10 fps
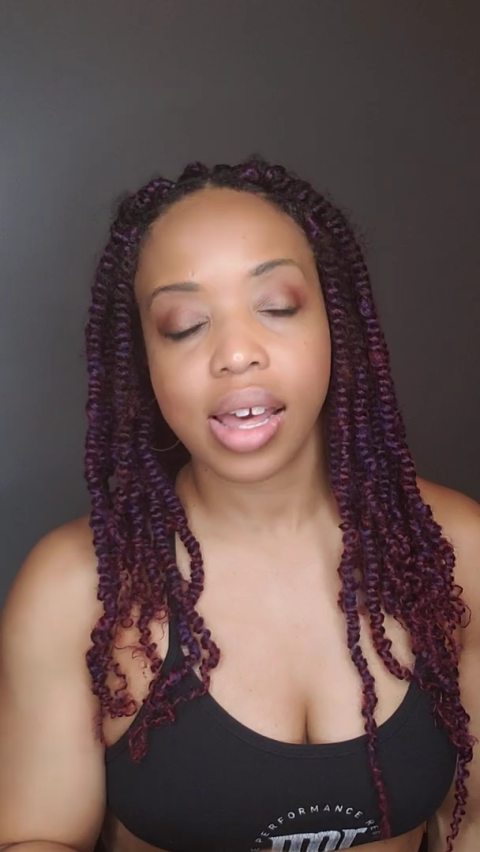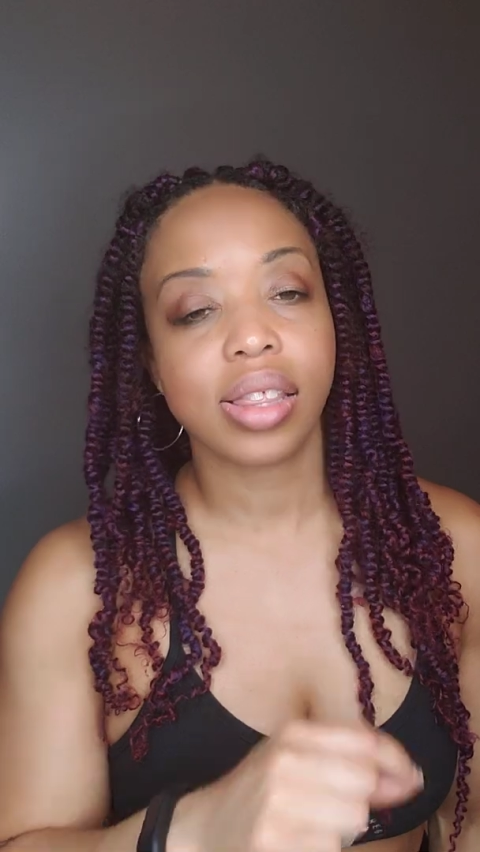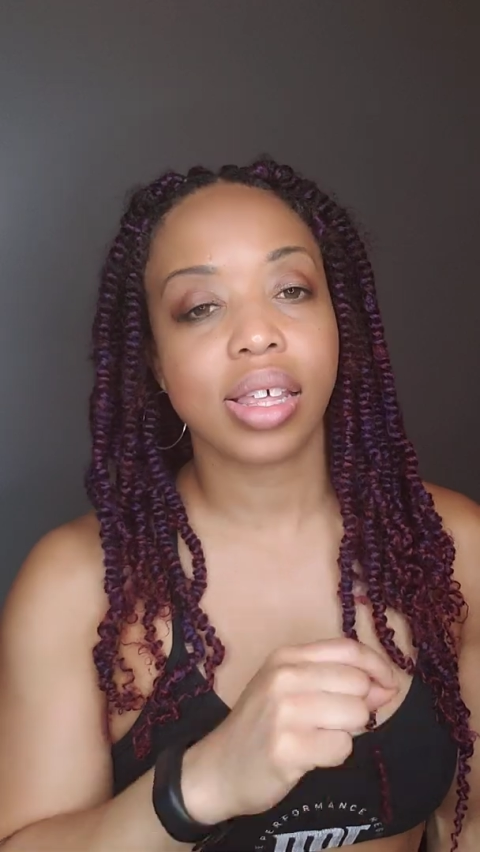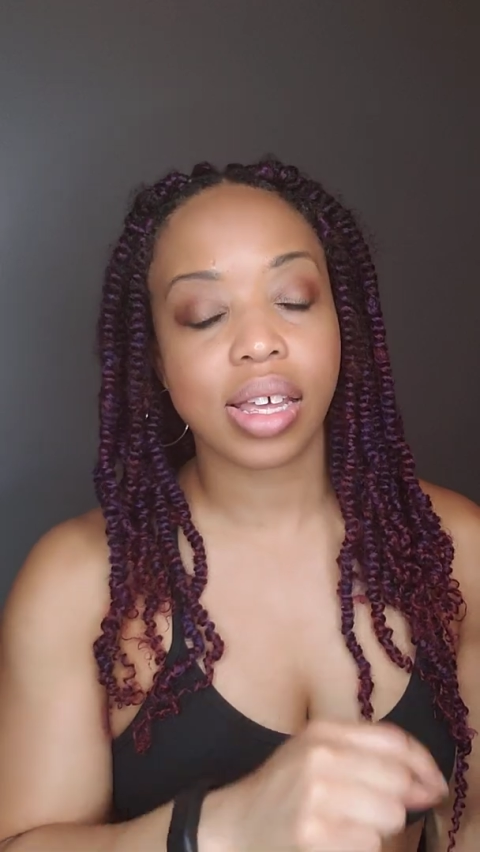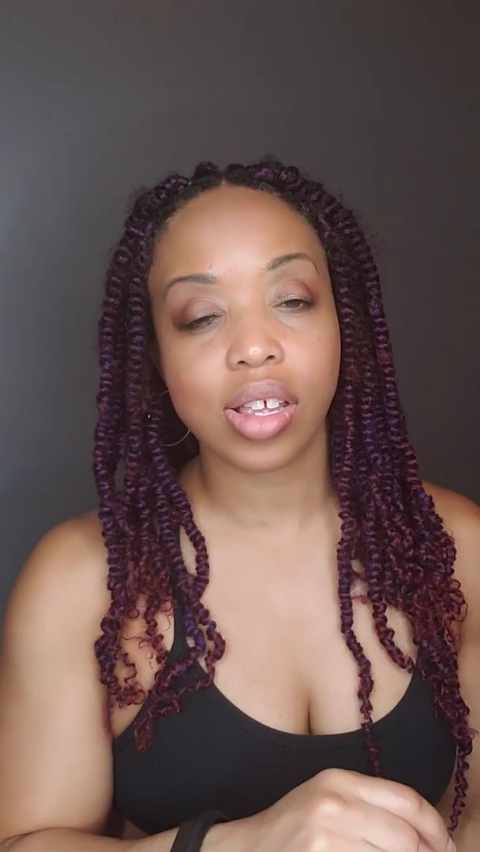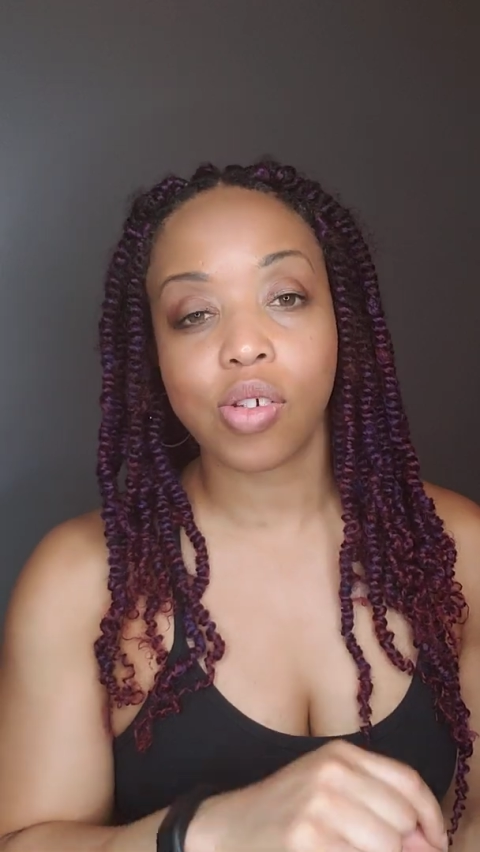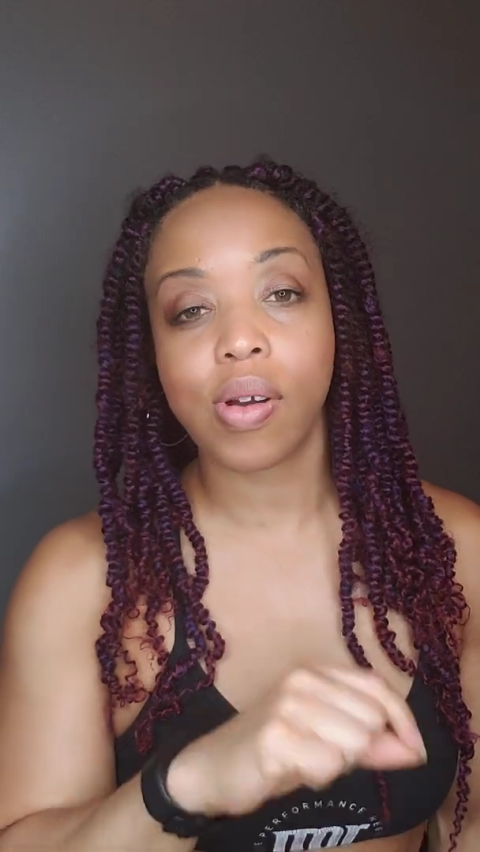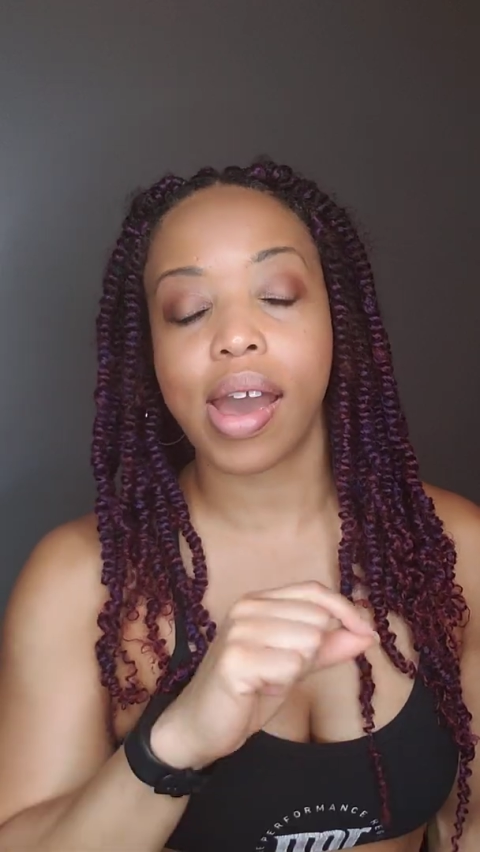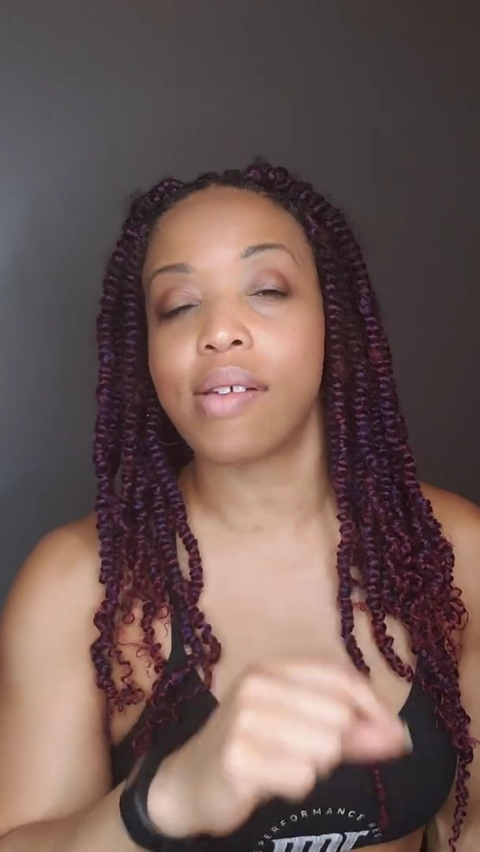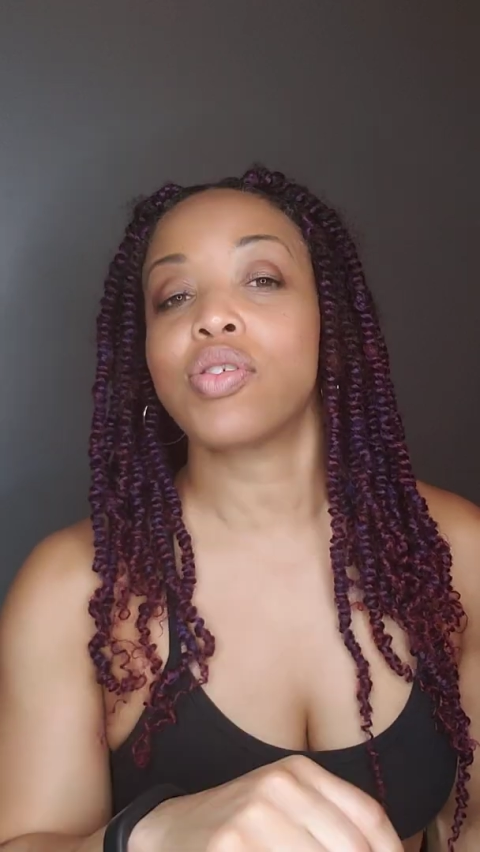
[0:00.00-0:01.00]
then you
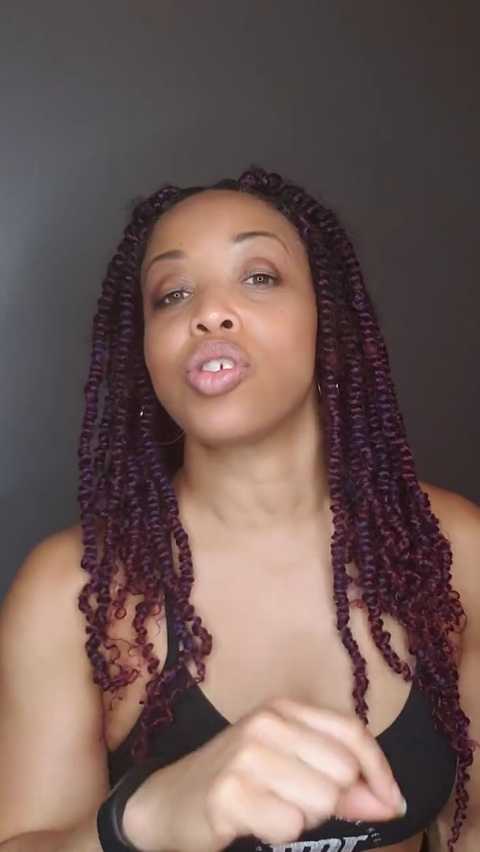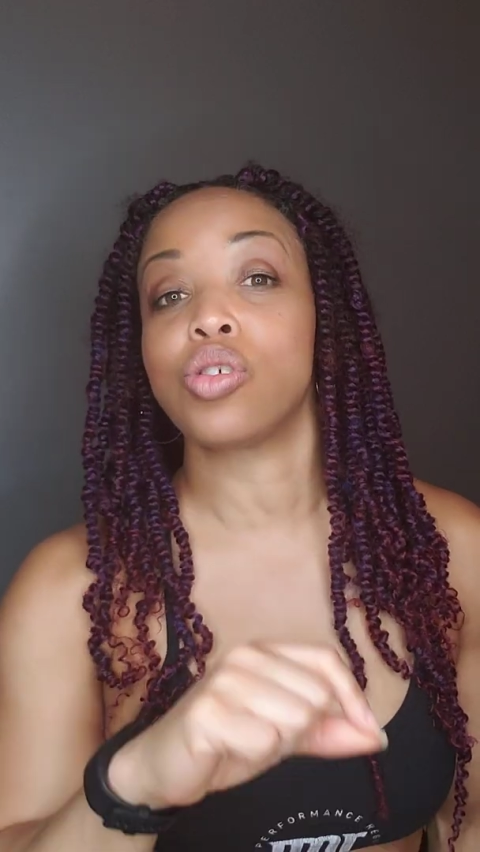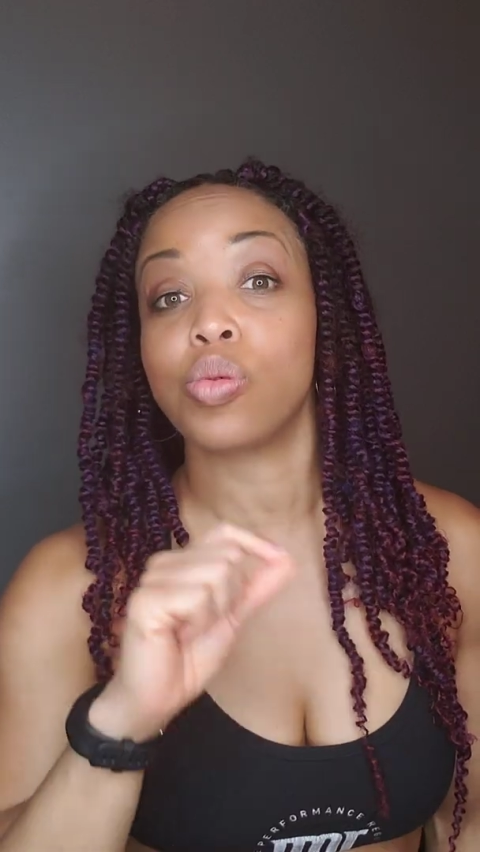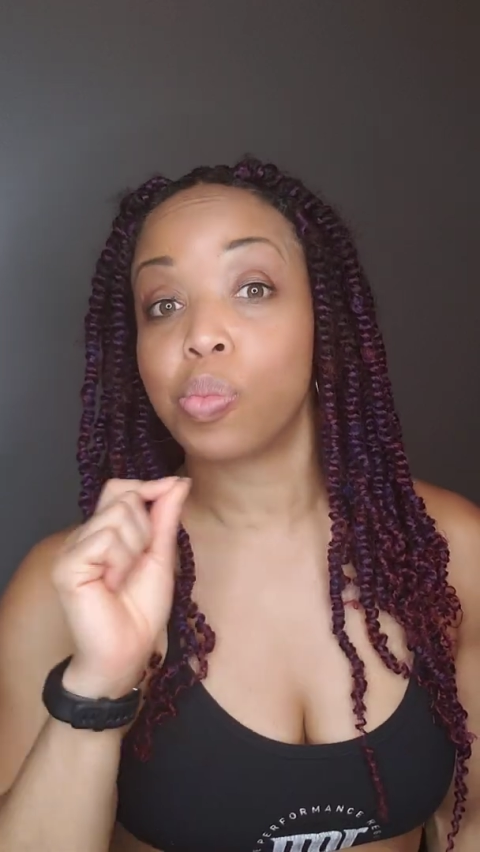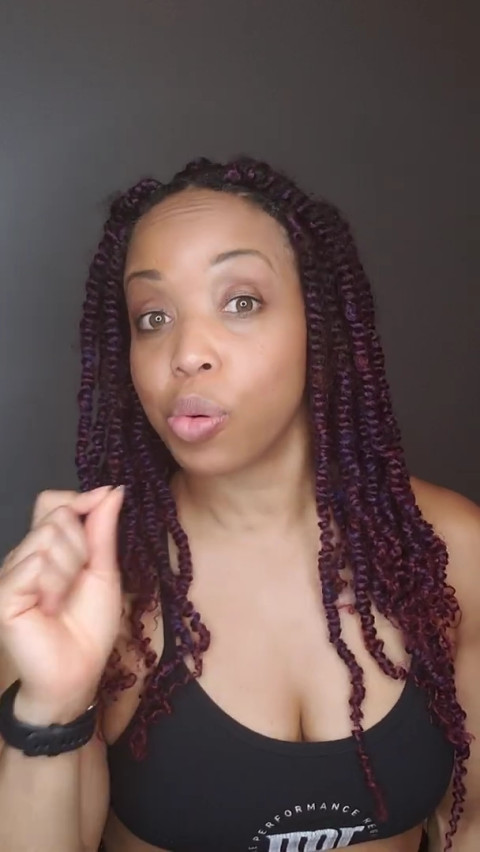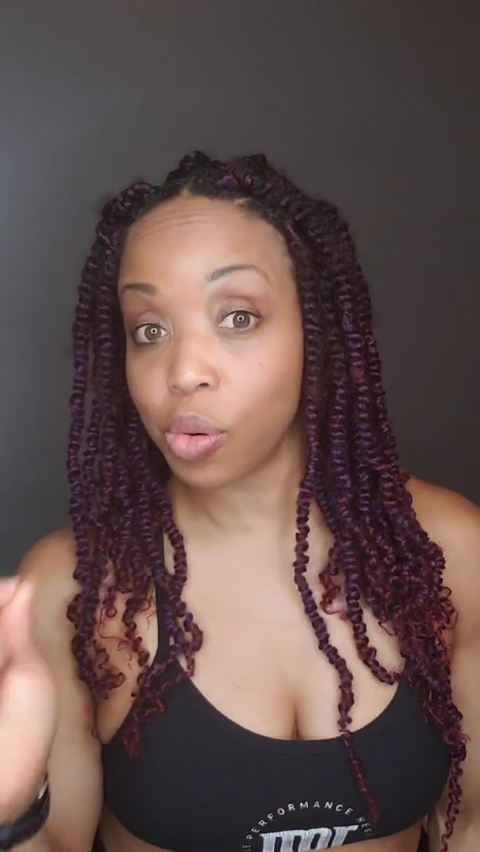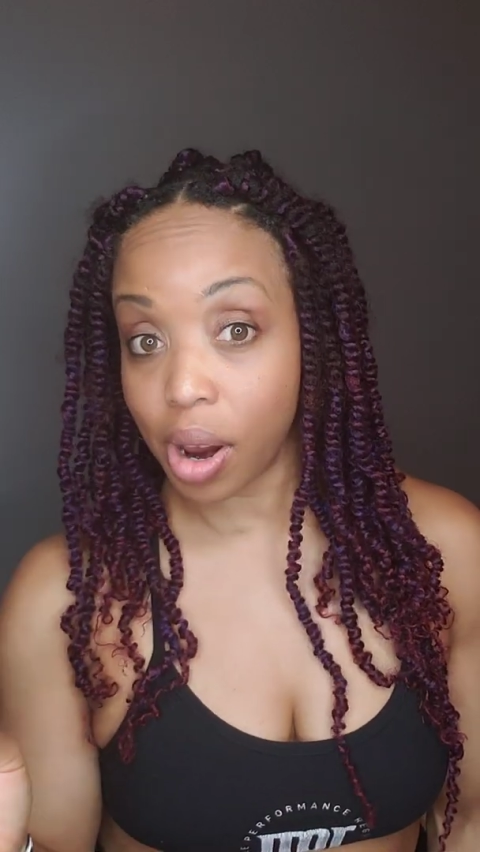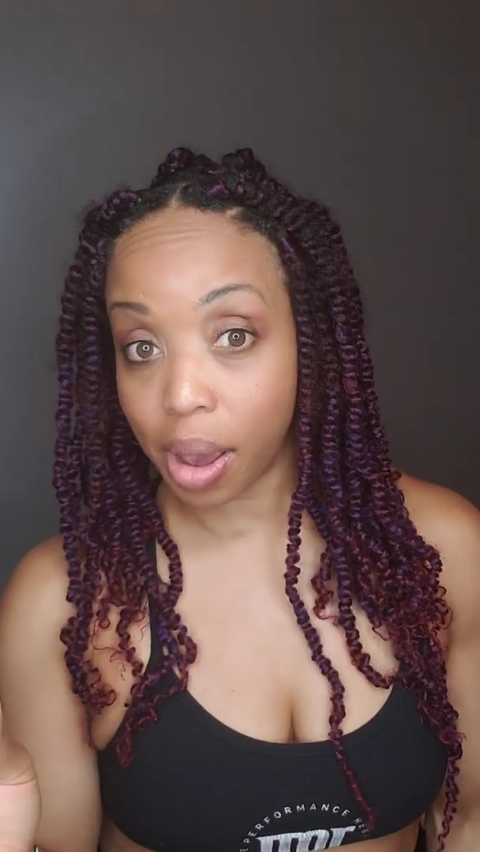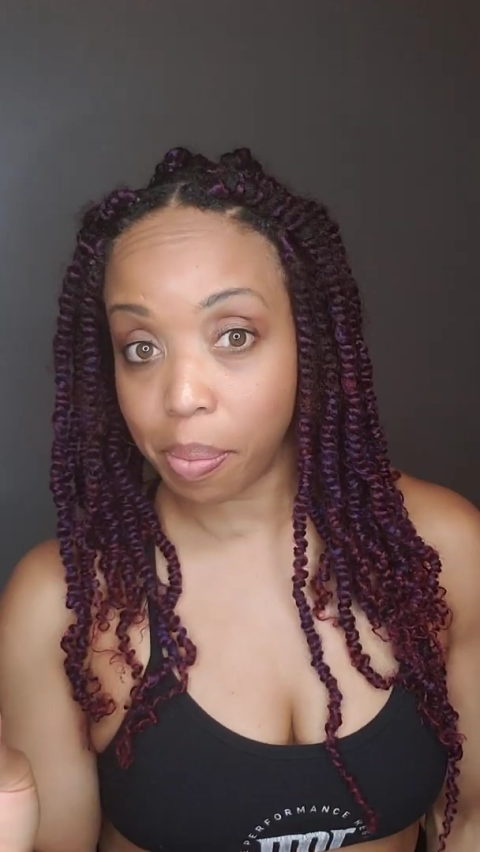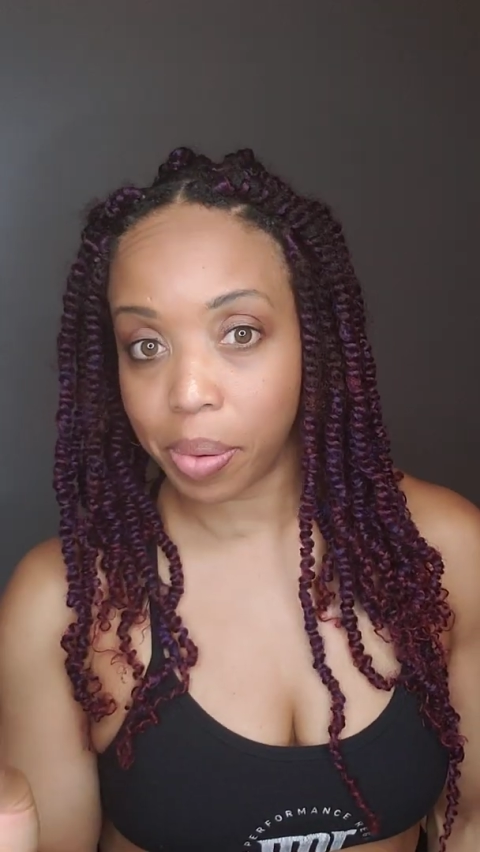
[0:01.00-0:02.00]
have to
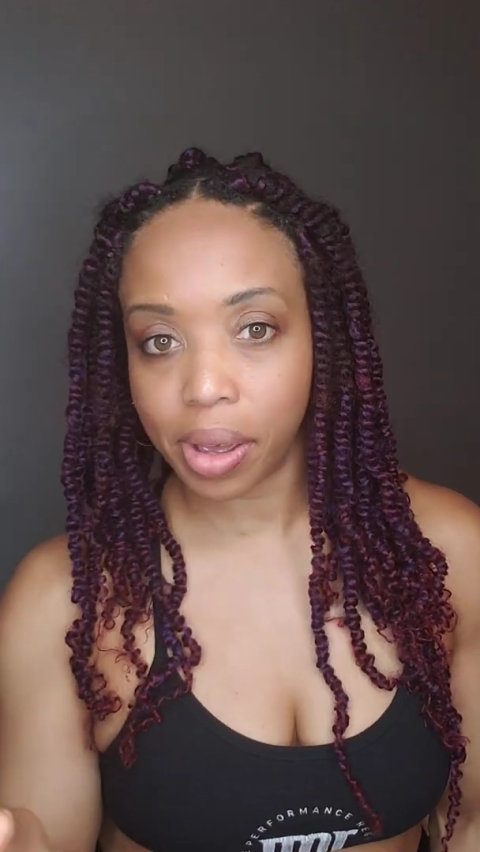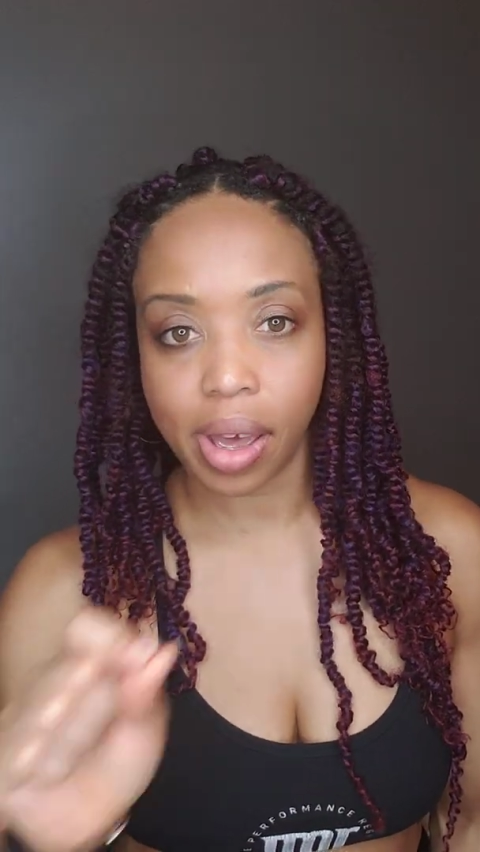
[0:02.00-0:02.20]
prep.